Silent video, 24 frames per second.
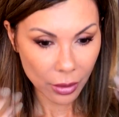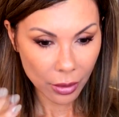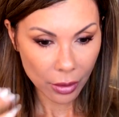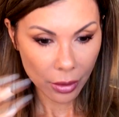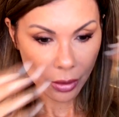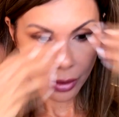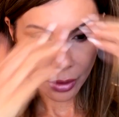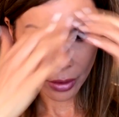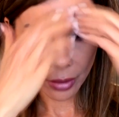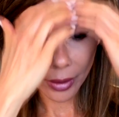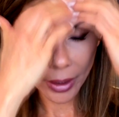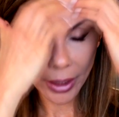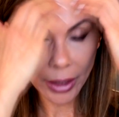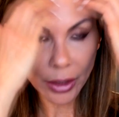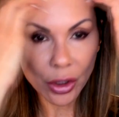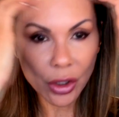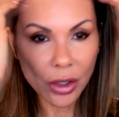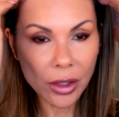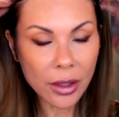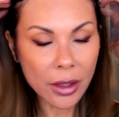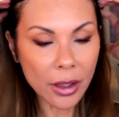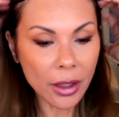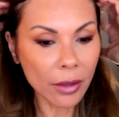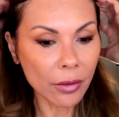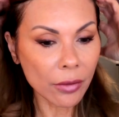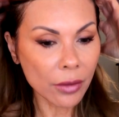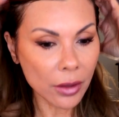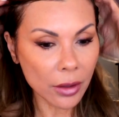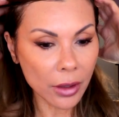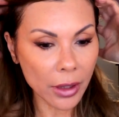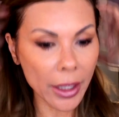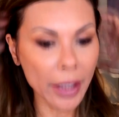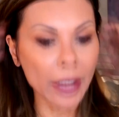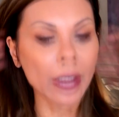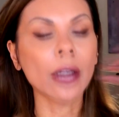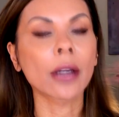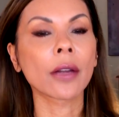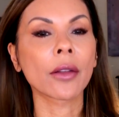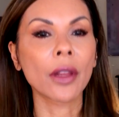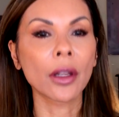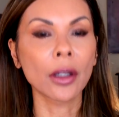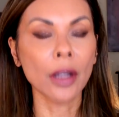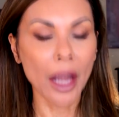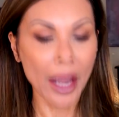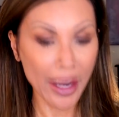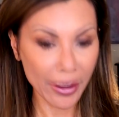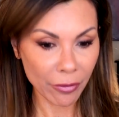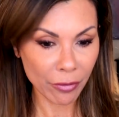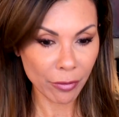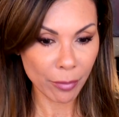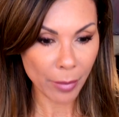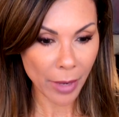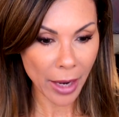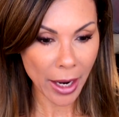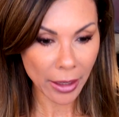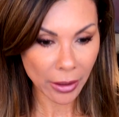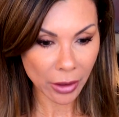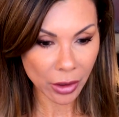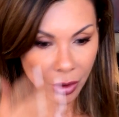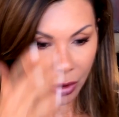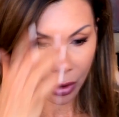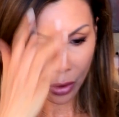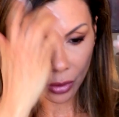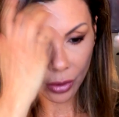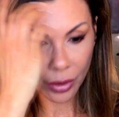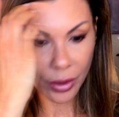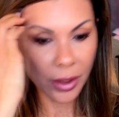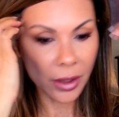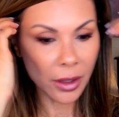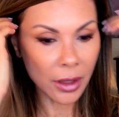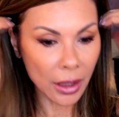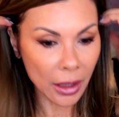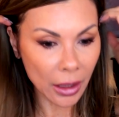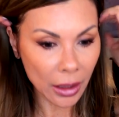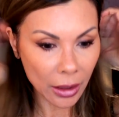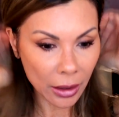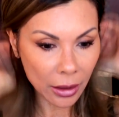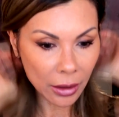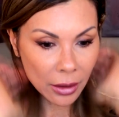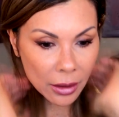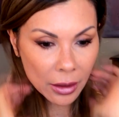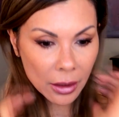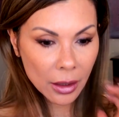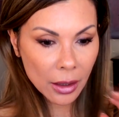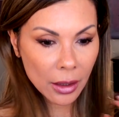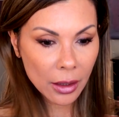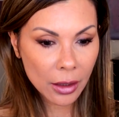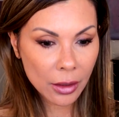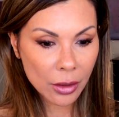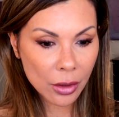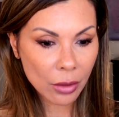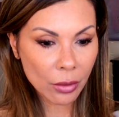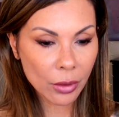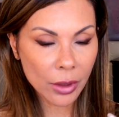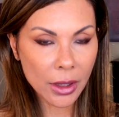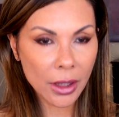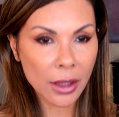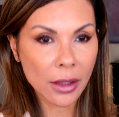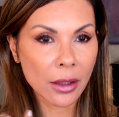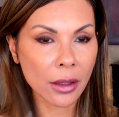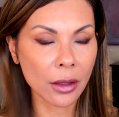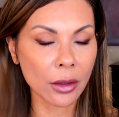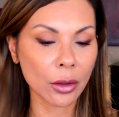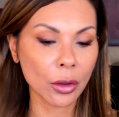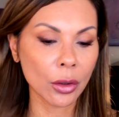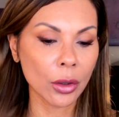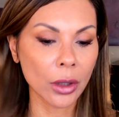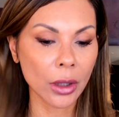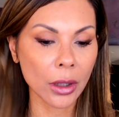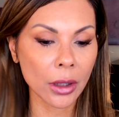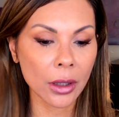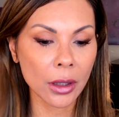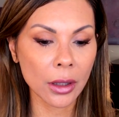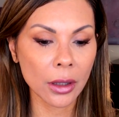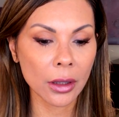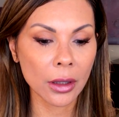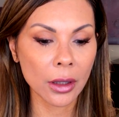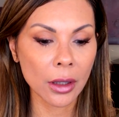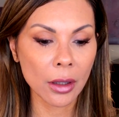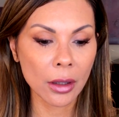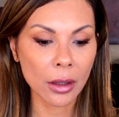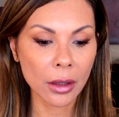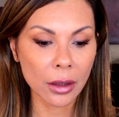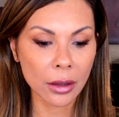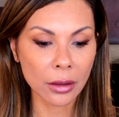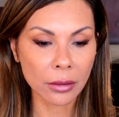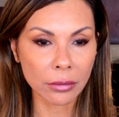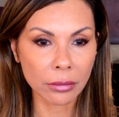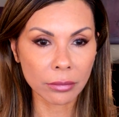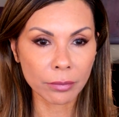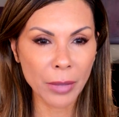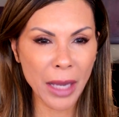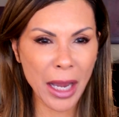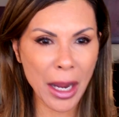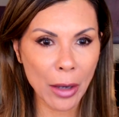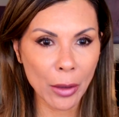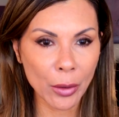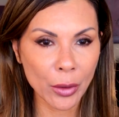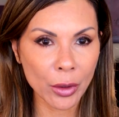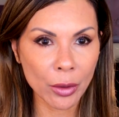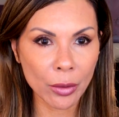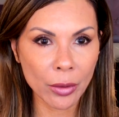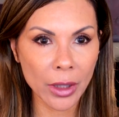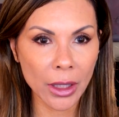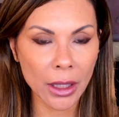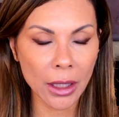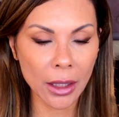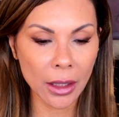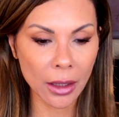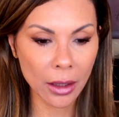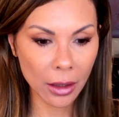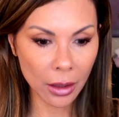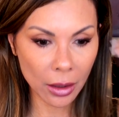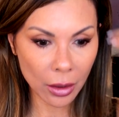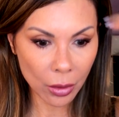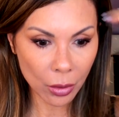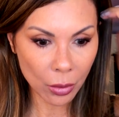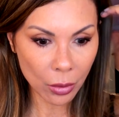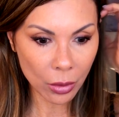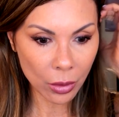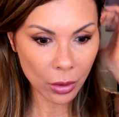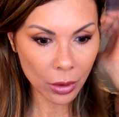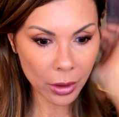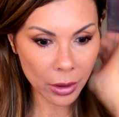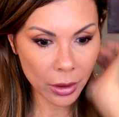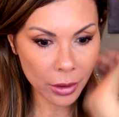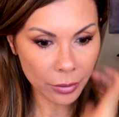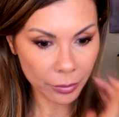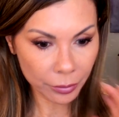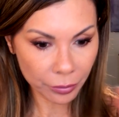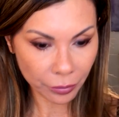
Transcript: so that just gives like the life back to your skin, so it doesn't look powdery or